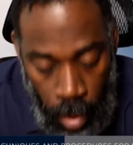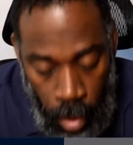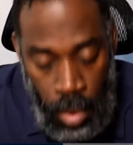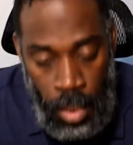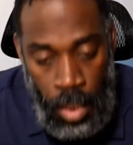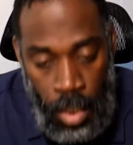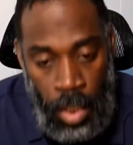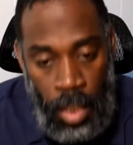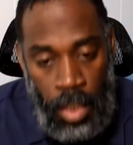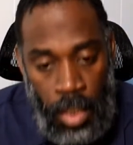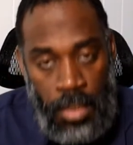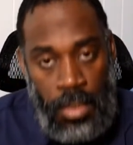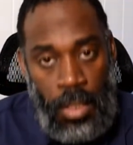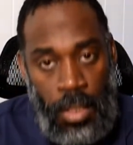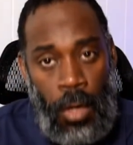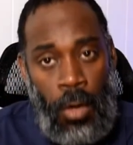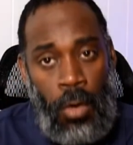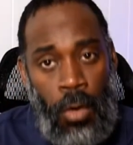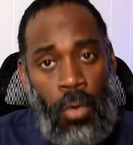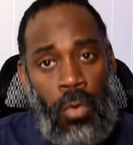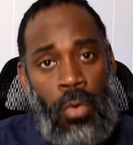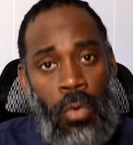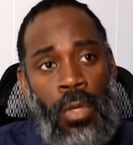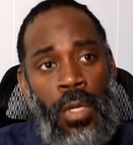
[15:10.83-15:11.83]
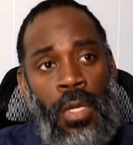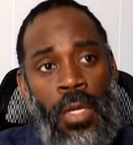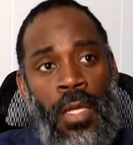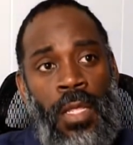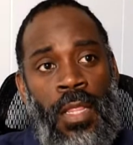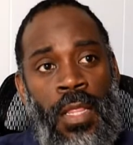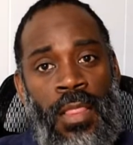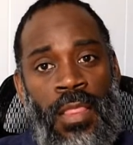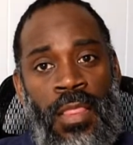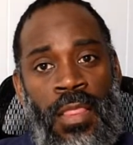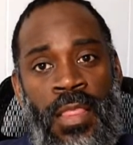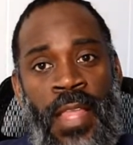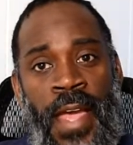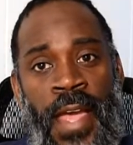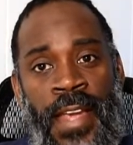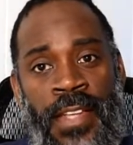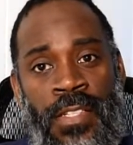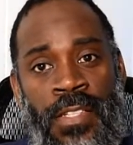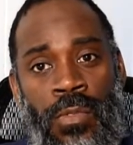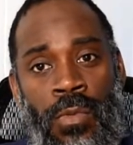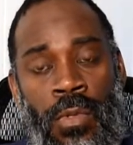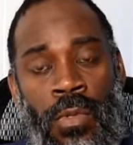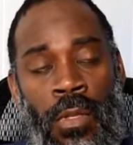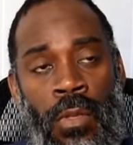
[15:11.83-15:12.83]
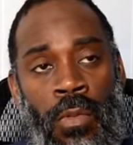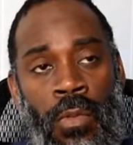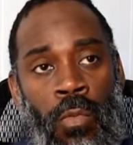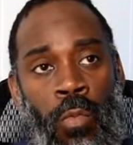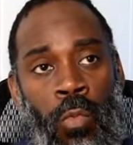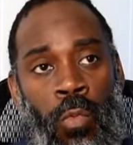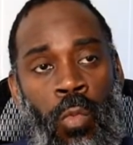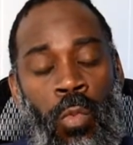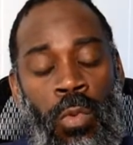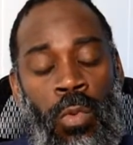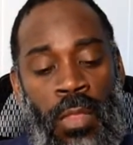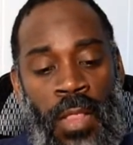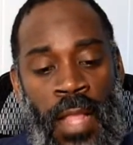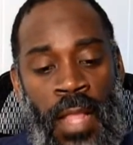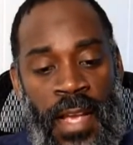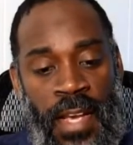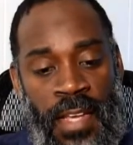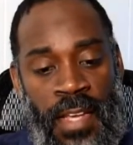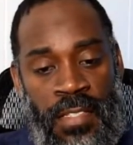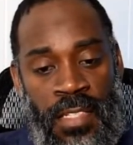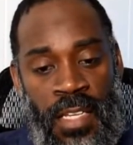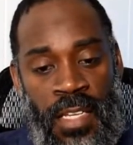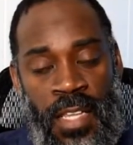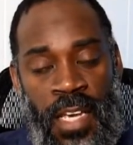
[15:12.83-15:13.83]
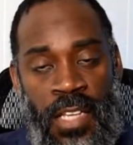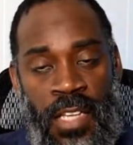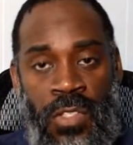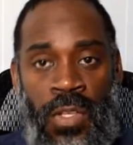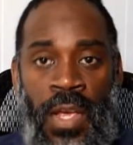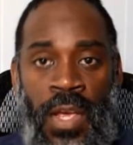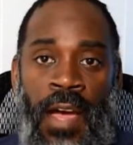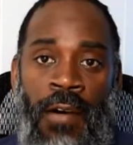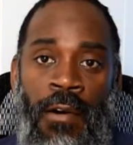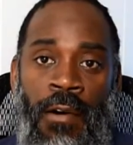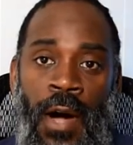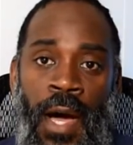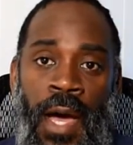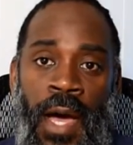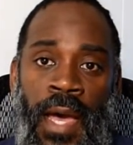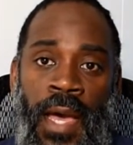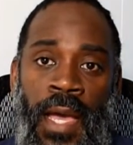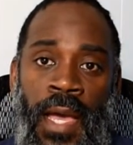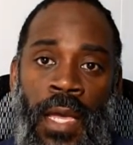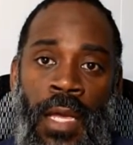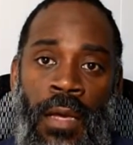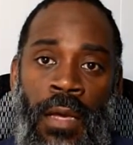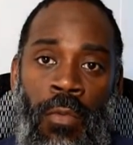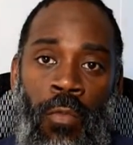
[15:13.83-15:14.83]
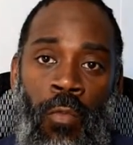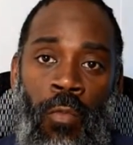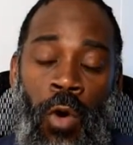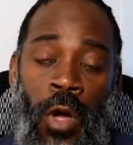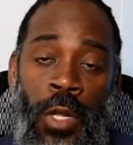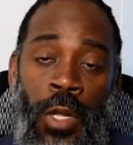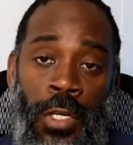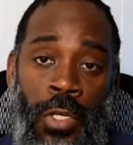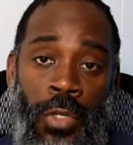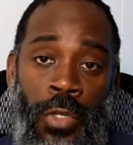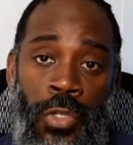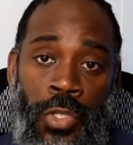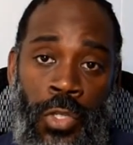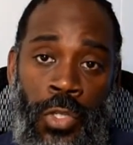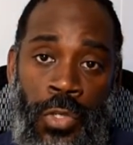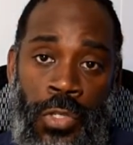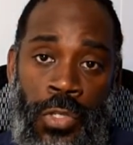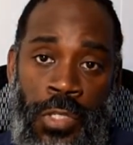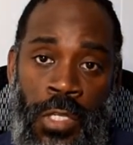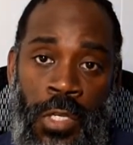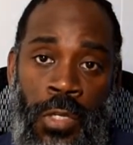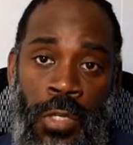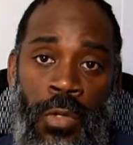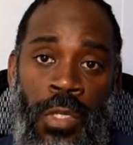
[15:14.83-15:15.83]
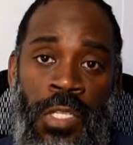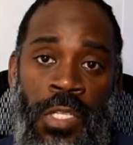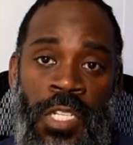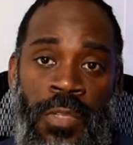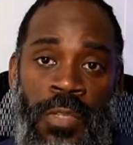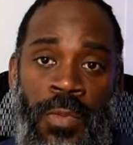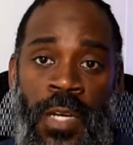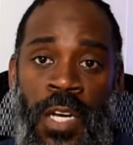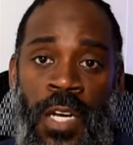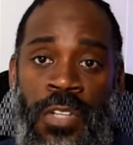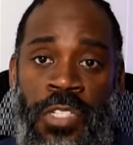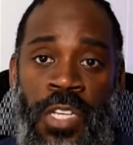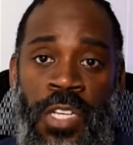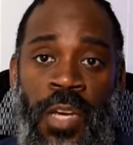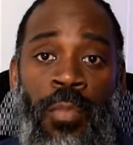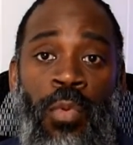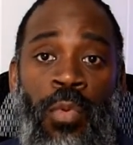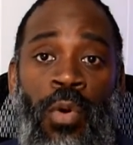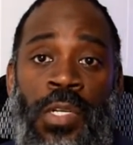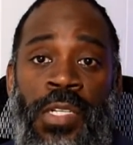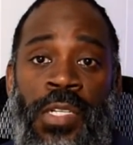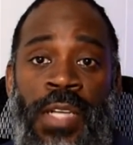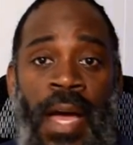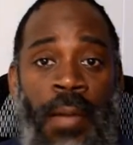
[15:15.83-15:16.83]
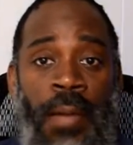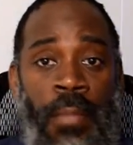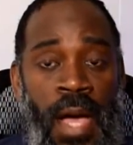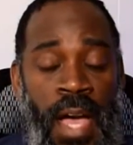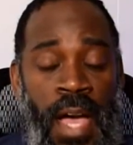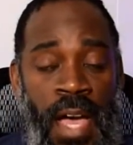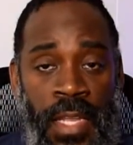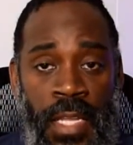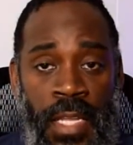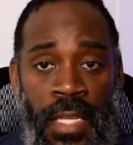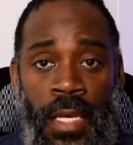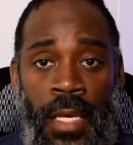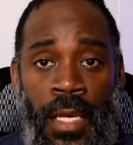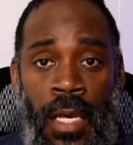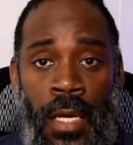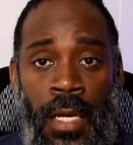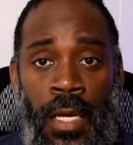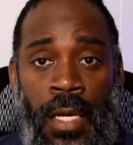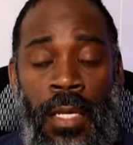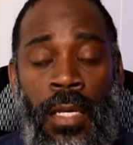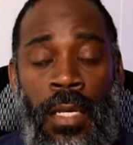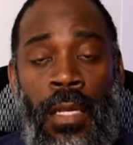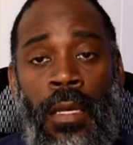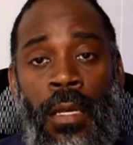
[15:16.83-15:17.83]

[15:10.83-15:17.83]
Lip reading: So that's, like I said, that's how I want new shooters to do it, just because you get more time behind the gun.